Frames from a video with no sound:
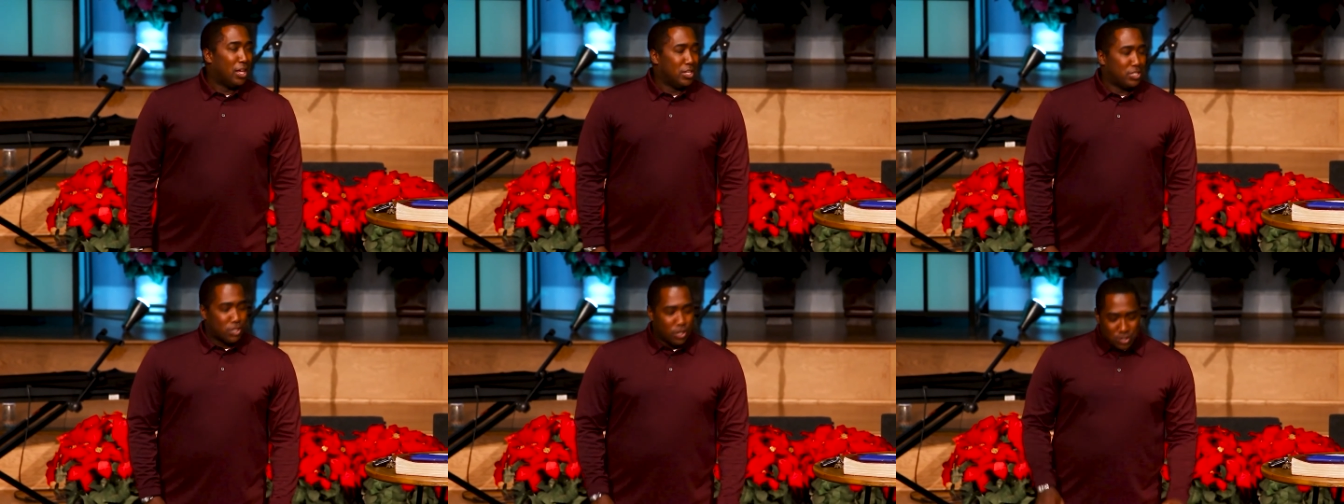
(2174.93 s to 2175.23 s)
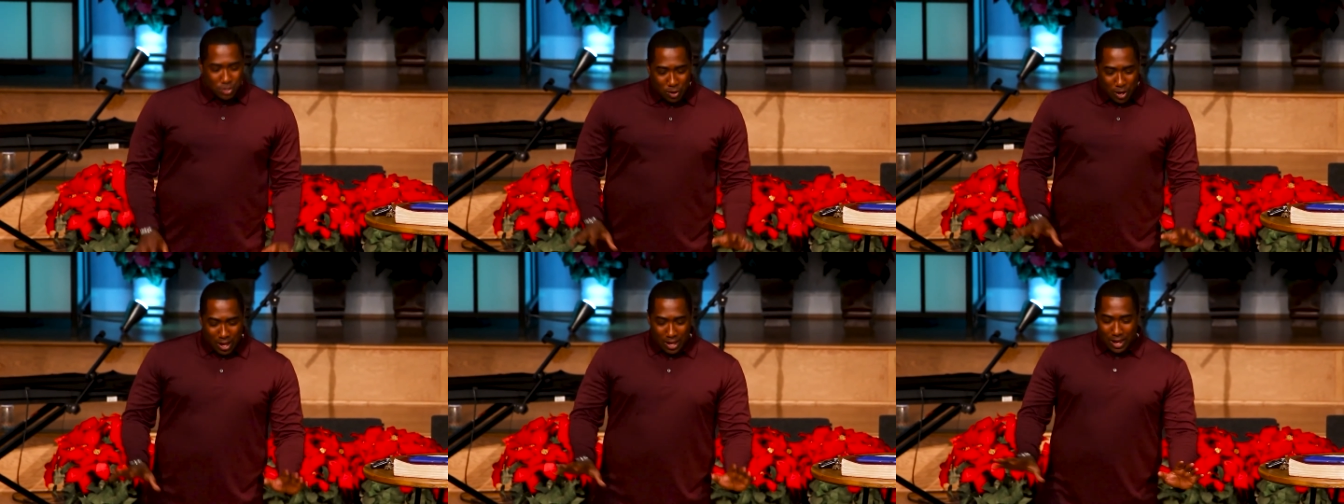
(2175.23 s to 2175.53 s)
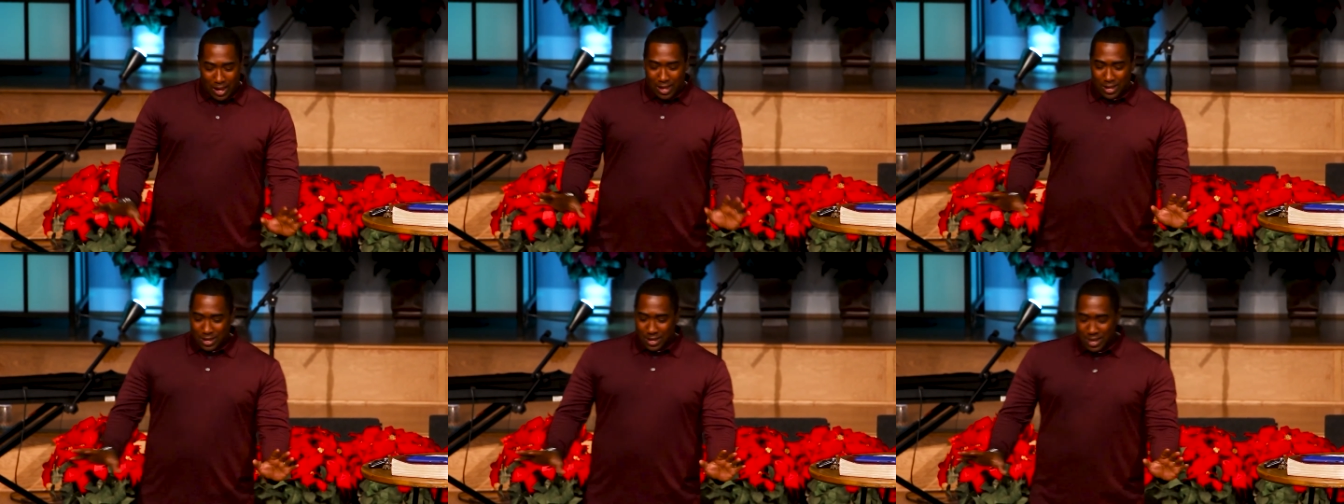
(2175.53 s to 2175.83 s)
So, so
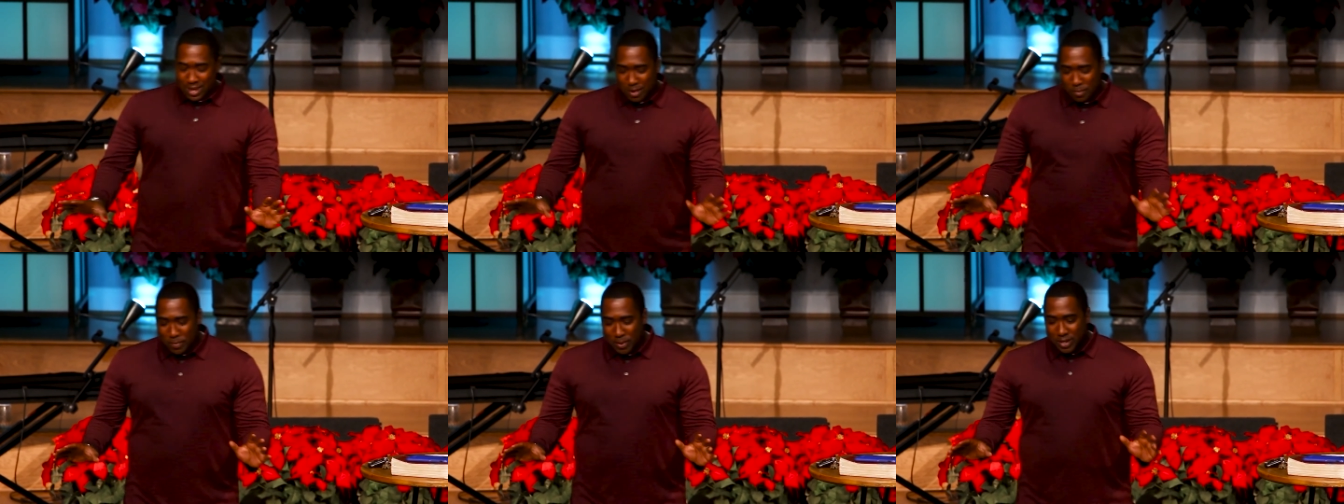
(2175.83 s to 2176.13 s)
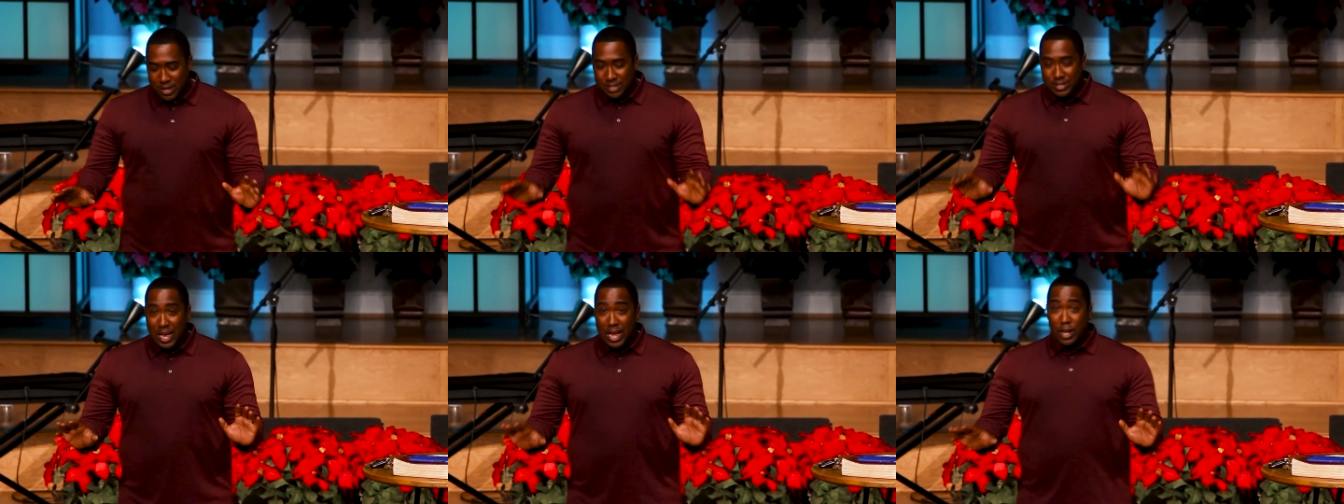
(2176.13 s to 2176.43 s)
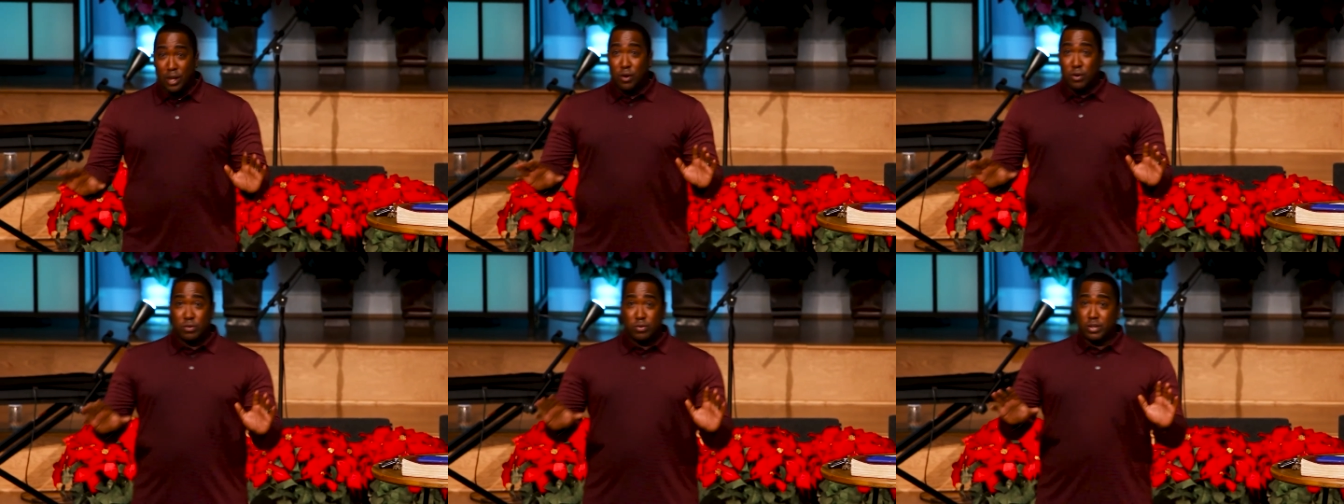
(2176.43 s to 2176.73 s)
and, and again, because
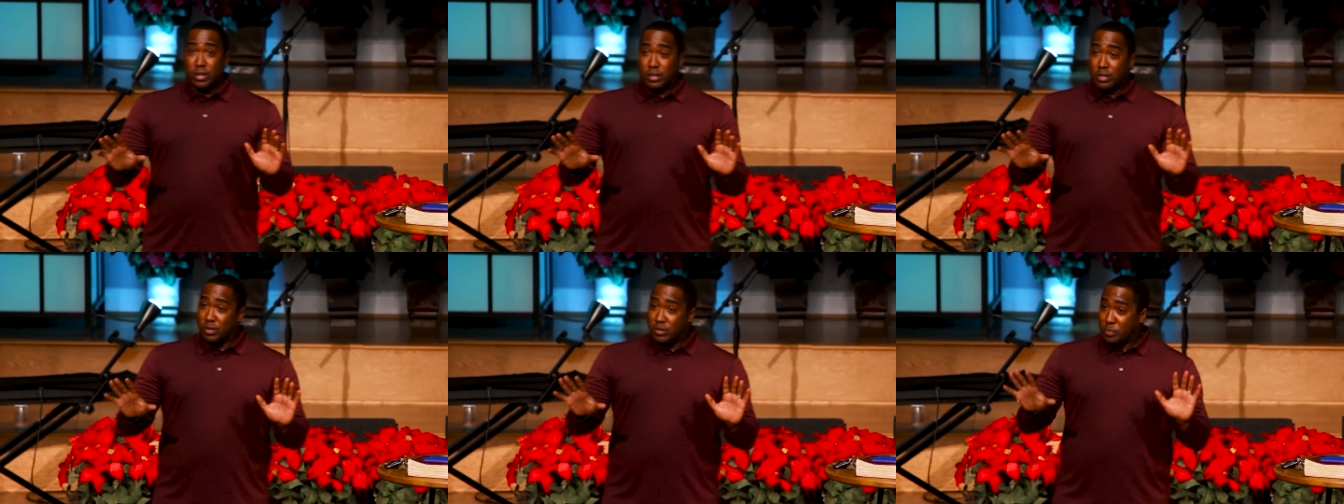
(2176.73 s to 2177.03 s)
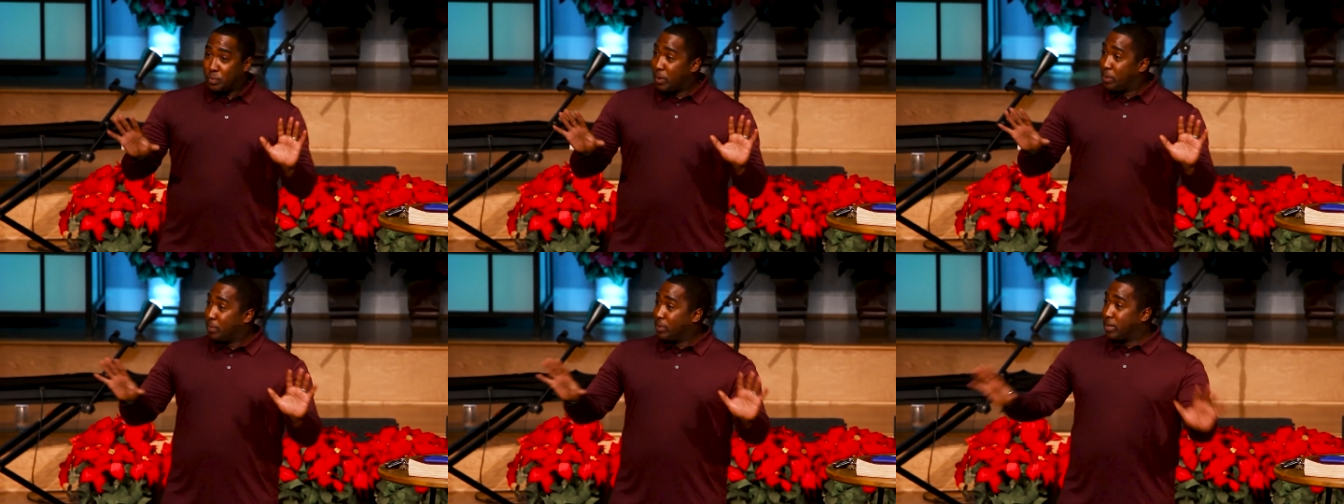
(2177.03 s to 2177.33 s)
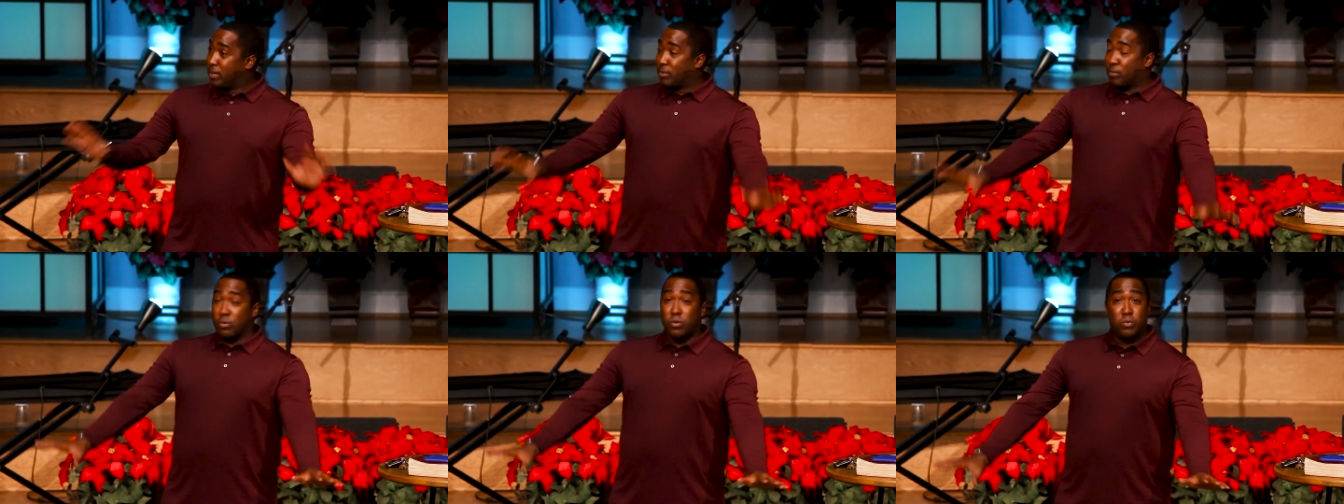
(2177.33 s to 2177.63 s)
I know there's
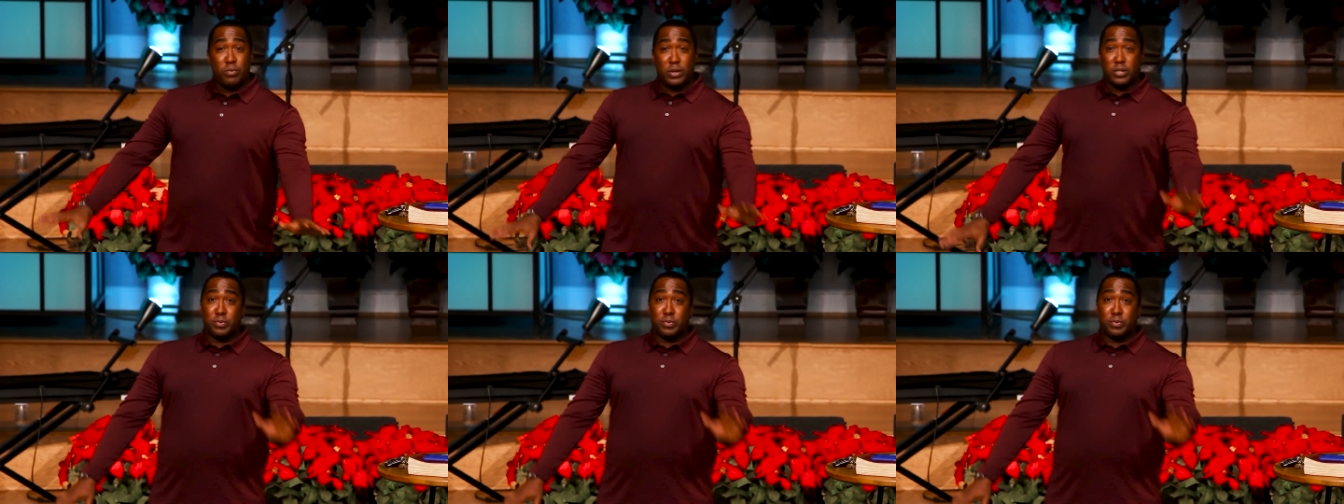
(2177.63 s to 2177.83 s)
people in the room,